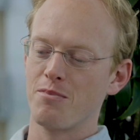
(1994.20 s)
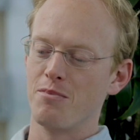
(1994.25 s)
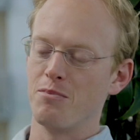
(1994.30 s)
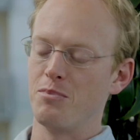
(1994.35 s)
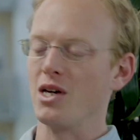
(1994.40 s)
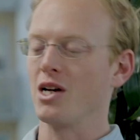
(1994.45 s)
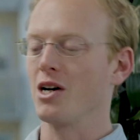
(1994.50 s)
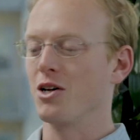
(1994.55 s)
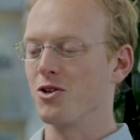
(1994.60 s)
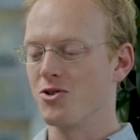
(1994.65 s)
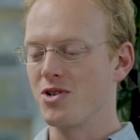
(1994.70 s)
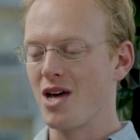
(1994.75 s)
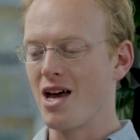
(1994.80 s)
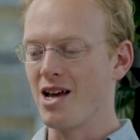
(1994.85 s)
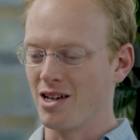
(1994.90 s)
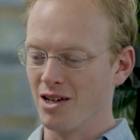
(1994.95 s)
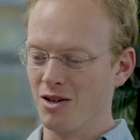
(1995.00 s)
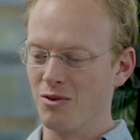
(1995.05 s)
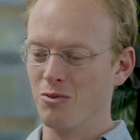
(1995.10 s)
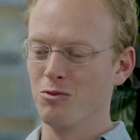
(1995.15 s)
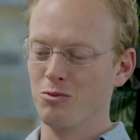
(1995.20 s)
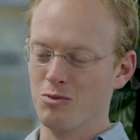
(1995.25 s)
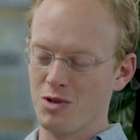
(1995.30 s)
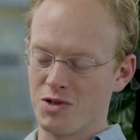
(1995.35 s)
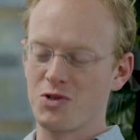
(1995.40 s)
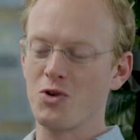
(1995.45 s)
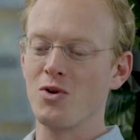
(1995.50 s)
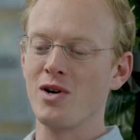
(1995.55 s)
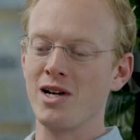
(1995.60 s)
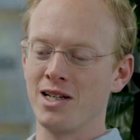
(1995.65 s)
being undertaken
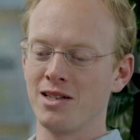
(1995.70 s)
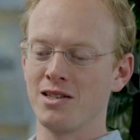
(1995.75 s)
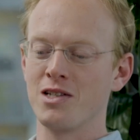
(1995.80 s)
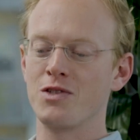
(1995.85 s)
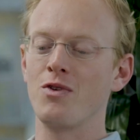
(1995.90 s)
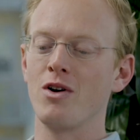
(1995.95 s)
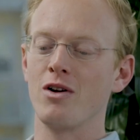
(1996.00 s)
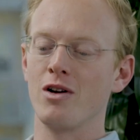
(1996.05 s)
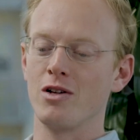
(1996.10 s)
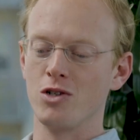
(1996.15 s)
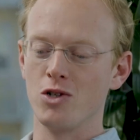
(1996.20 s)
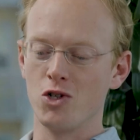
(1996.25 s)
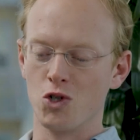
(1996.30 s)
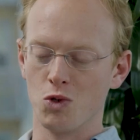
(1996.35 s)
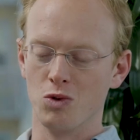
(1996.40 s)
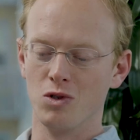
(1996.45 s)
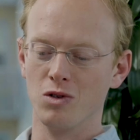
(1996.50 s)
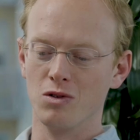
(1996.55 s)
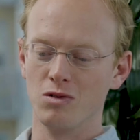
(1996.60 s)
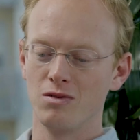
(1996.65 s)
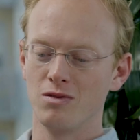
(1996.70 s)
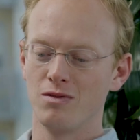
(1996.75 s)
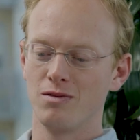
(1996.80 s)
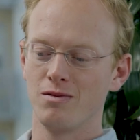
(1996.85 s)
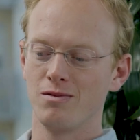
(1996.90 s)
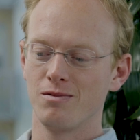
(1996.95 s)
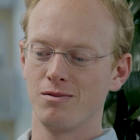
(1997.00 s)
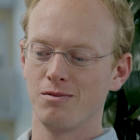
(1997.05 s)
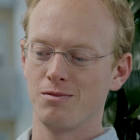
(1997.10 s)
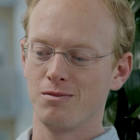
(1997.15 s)
was creating this very unusual
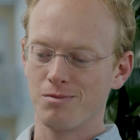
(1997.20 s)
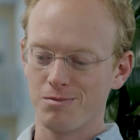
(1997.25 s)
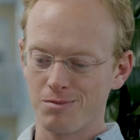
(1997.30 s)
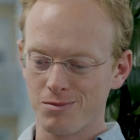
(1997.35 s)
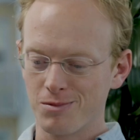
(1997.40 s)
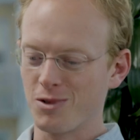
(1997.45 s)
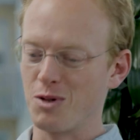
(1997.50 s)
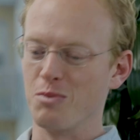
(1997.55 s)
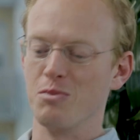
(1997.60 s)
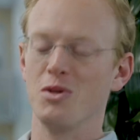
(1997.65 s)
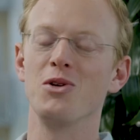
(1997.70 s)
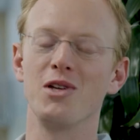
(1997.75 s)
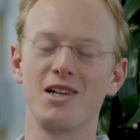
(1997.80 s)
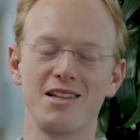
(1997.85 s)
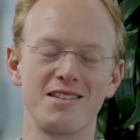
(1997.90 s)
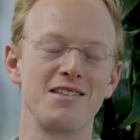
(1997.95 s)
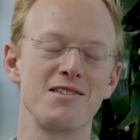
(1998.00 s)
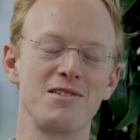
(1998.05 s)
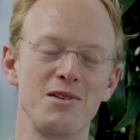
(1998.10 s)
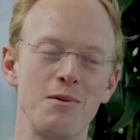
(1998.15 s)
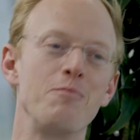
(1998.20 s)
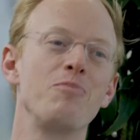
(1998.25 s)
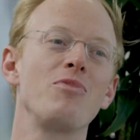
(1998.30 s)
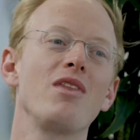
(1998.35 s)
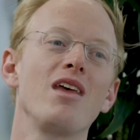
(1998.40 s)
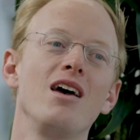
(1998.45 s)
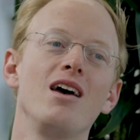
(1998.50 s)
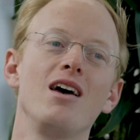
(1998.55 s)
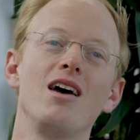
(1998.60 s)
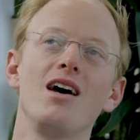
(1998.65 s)
computing system.
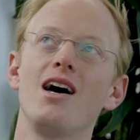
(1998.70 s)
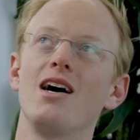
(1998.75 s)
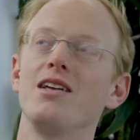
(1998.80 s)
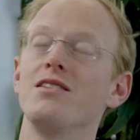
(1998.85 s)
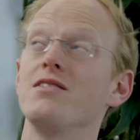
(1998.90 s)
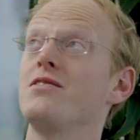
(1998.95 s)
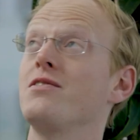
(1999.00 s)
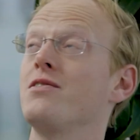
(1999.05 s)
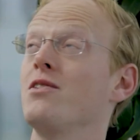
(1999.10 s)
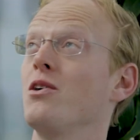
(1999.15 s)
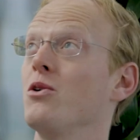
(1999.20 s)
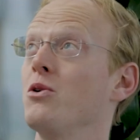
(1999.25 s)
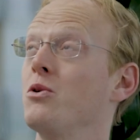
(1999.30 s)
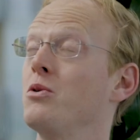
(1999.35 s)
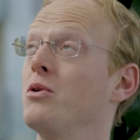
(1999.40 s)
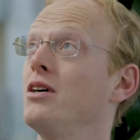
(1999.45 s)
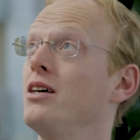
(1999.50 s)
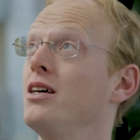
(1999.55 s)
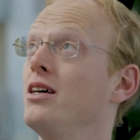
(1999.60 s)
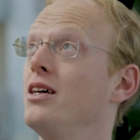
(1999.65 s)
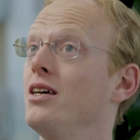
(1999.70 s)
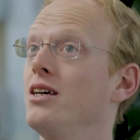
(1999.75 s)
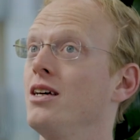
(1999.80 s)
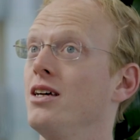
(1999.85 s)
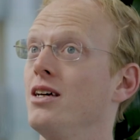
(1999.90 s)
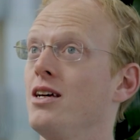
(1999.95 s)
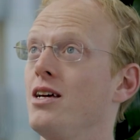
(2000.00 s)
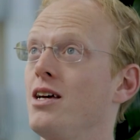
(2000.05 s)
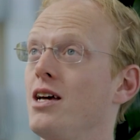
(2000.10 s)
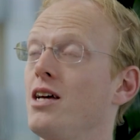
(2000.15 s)
And so,
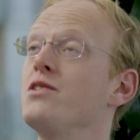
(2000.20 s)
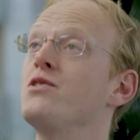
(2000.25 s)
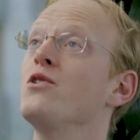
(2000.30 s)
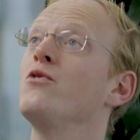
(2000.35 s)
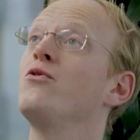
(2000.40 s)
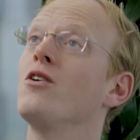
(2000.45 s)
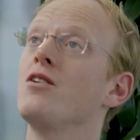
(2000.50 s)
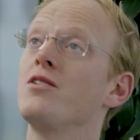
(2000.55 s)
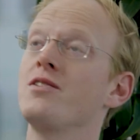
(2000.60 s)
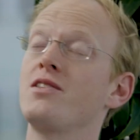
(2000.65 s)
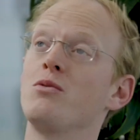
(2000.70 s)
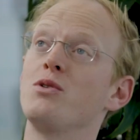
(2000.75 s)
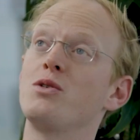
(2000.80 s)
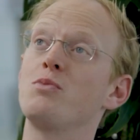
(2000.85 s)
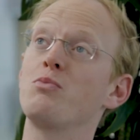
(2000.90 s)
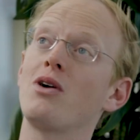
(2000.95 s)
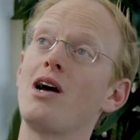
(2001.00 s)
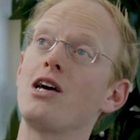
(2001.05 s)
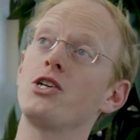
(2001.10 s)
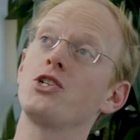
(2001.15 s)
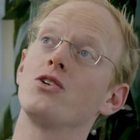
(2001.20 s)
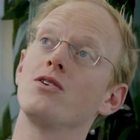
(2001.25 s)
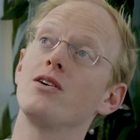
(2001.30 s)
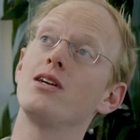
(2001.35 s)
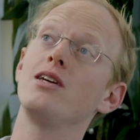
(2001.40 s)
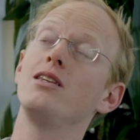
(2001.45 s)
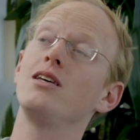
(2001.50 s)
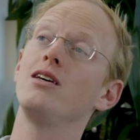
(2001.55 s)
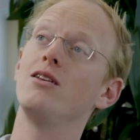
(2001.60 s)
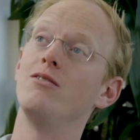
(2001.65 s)
insofar as there was pressure
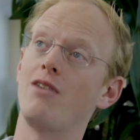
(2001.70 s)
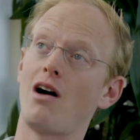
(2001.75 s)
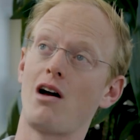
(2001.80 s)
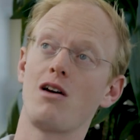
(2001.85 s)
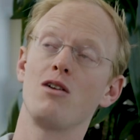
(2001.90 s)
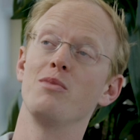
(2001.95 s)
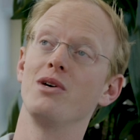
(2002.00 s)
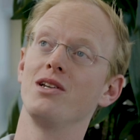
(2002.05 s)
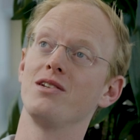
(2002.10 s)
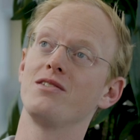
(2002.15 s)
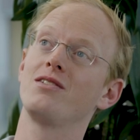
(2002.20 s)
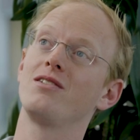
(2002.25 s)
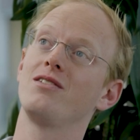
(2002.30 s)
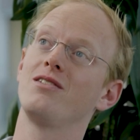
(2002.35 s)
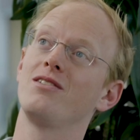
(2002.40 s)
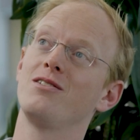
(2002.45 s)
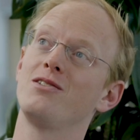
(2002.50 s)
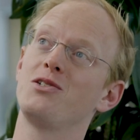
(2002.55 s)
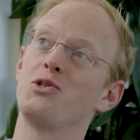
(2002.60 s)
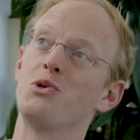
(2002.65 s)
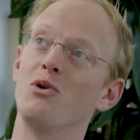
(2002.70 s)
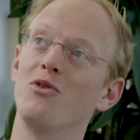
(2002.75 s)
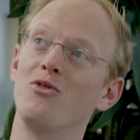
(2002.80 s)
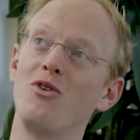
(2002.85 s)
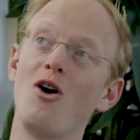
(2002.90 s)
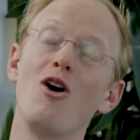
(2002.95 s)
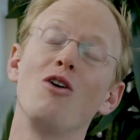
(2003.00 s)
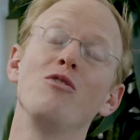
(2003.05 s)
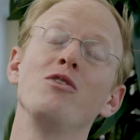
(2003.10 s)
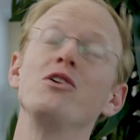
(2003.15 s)
in the environment to
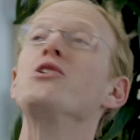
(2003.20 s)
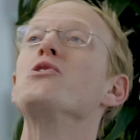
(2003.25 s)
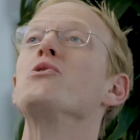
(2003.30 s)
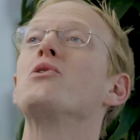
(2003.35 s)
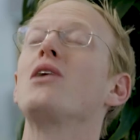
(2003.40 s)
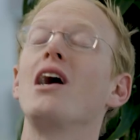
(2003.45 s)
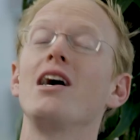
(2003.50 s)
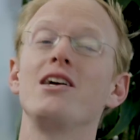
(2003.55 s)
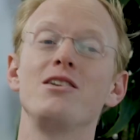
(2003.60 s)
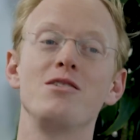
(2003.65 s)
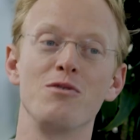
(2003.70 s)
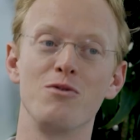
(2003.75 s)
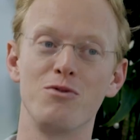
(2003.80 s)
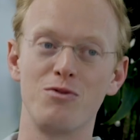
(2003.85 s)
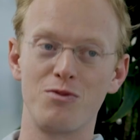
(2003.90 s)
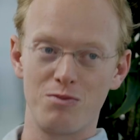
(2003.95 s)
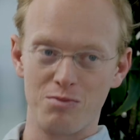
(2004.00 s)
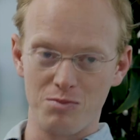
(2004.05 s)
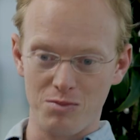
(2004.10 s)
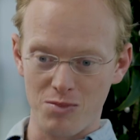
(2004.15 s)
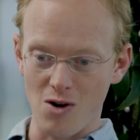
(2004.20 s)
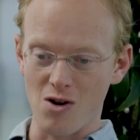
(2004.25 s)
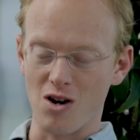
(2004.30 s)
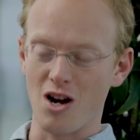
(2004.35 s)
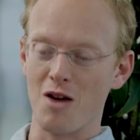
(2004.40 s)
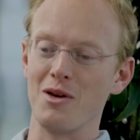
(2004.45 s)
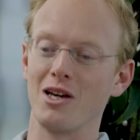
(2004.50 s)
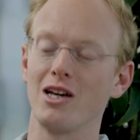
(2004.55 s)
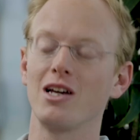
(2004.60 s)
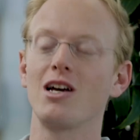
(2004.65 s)
evolve a new kind of
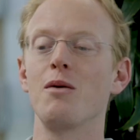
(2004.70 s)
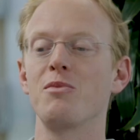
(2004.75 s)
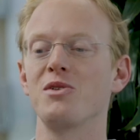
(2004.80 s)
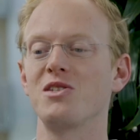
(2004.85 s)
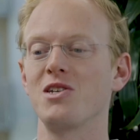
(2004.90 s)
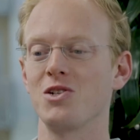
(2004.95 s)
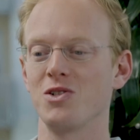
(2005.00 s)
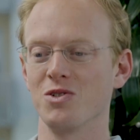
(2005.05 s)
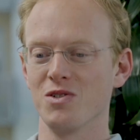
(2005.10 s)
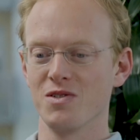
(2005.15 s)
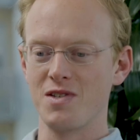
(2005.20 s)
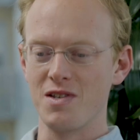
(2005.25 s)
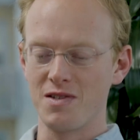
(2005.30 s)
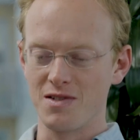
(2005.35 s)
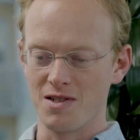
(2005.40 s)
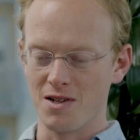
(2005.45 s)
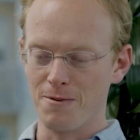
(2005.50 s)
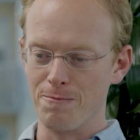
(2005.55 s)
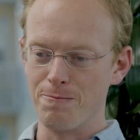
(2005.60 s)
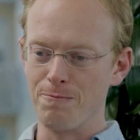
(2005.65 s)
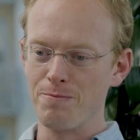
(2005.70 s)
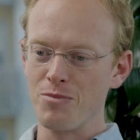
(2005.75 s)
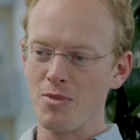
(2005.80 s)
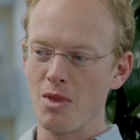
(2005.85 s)
programming and computational system,